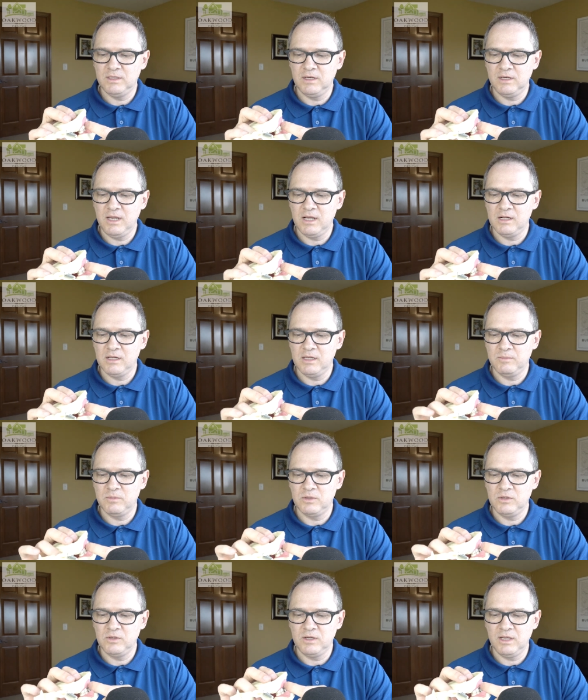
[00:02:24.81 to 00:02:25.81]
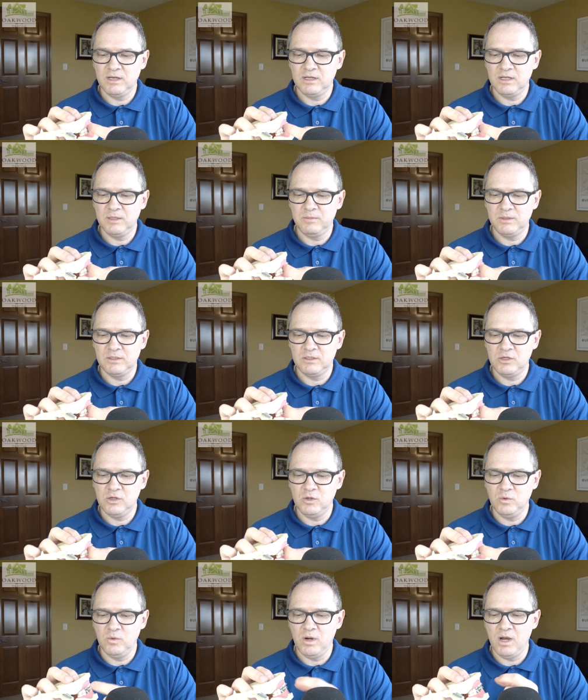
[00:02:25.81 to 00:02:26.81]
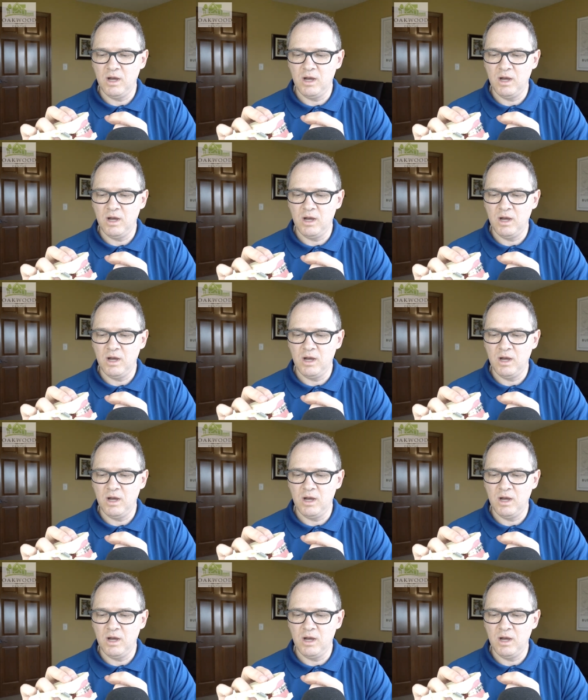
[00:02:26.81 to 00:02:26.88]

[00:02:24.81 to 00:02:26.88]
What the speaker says: the nail clipper, you can clip it too,